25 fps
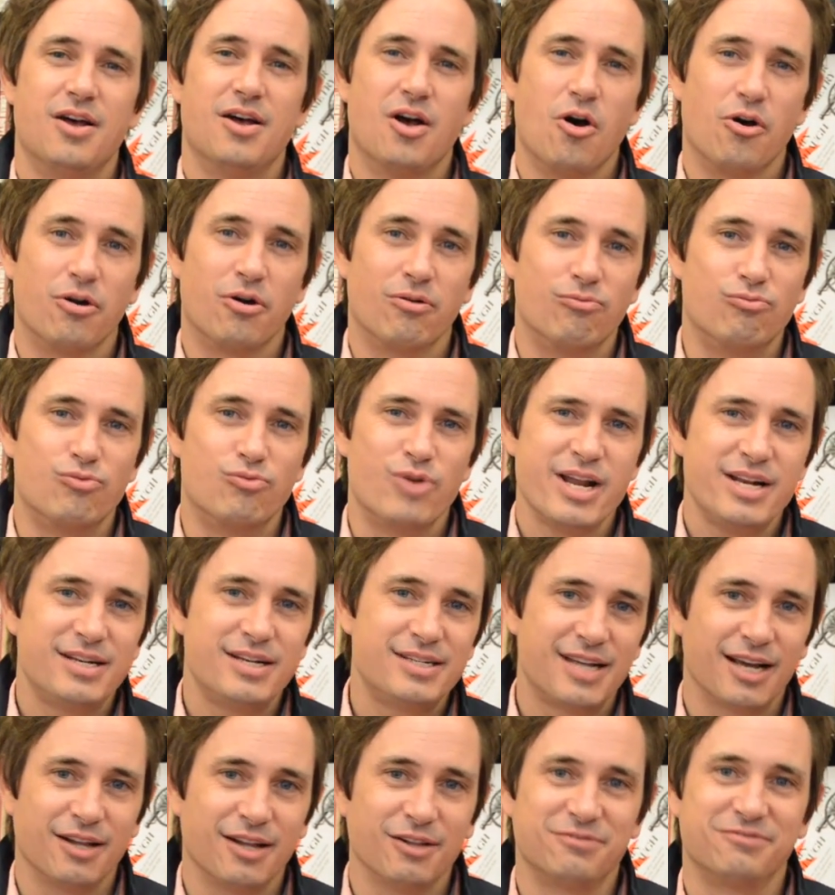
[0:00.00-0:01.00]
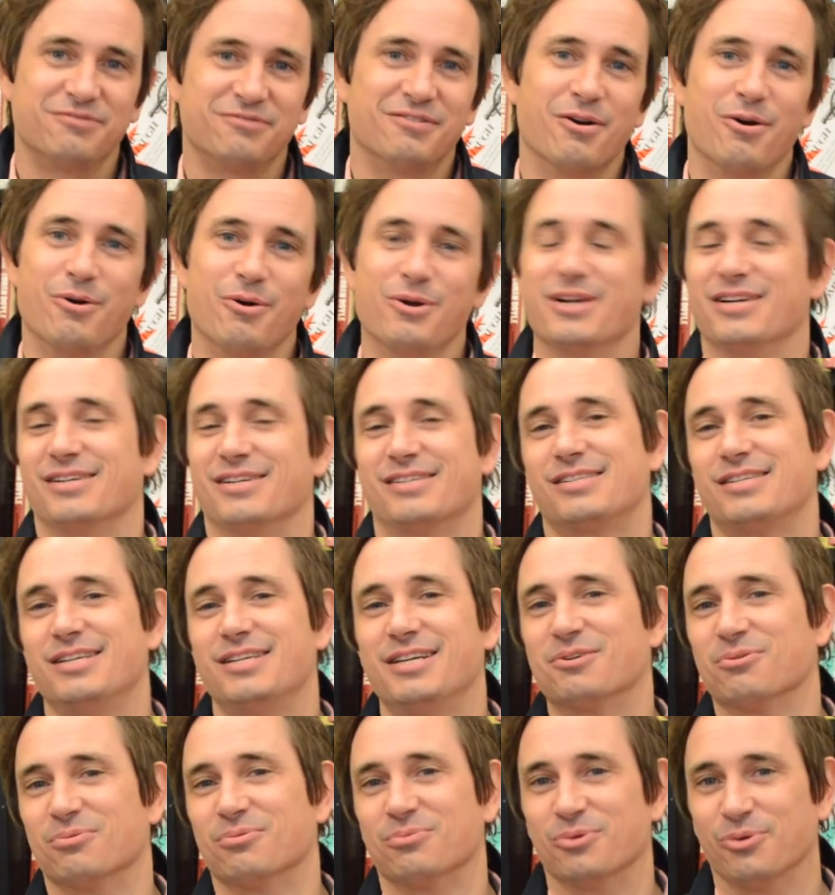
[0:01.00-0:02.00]
on a red telephone in a
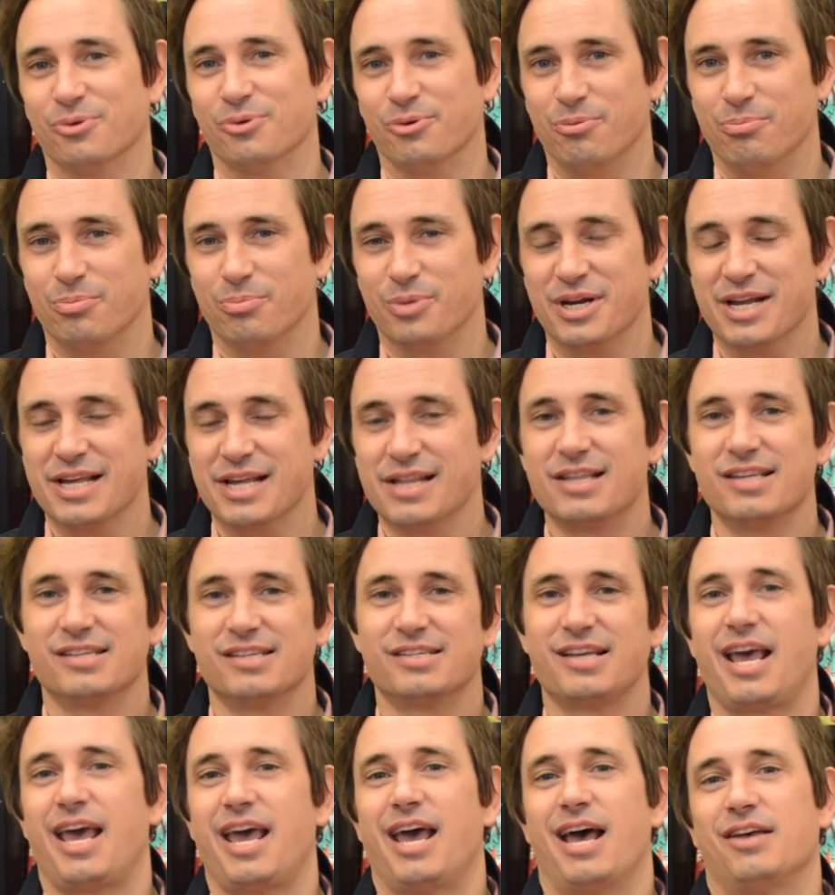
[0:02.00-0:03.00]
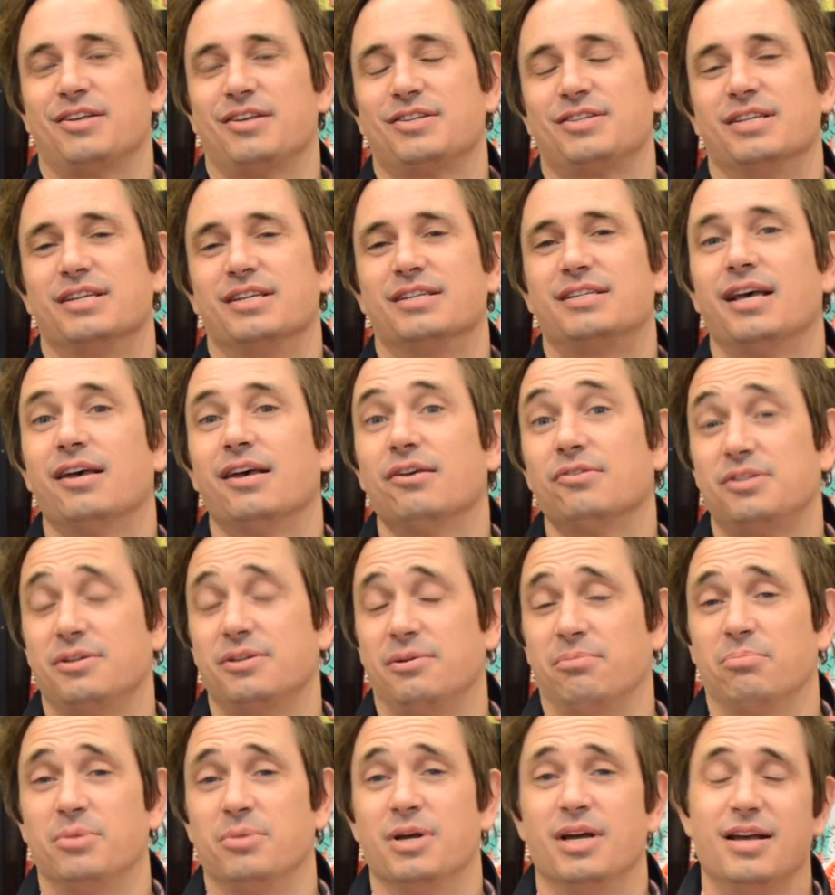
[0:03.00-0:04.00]
secret room beneath his house that tells
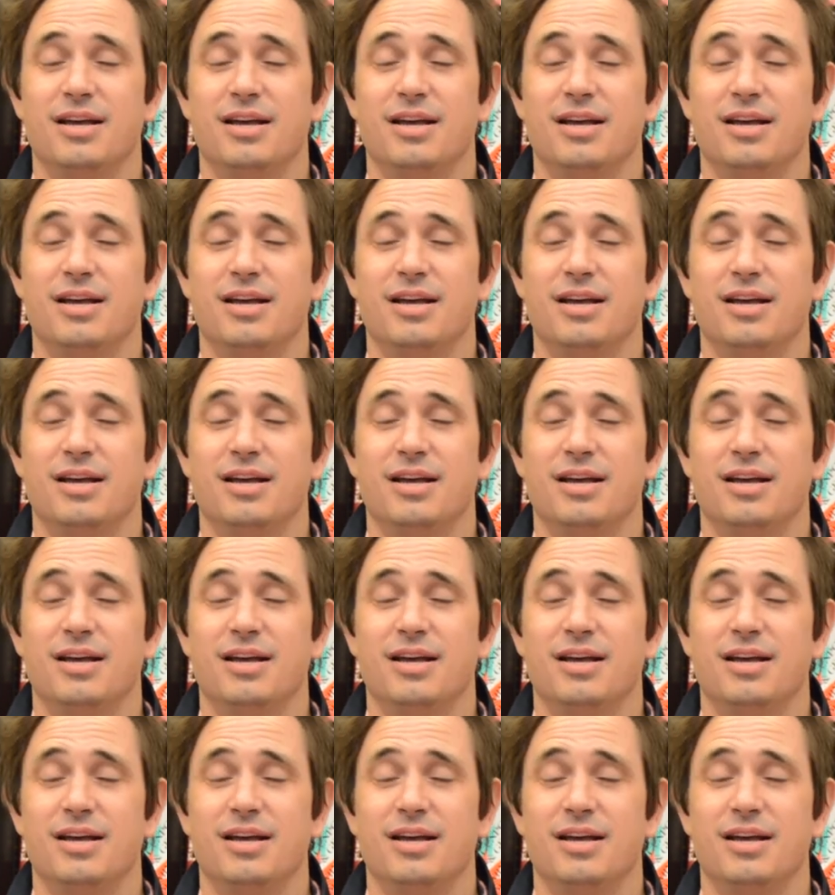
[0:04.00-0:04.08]
him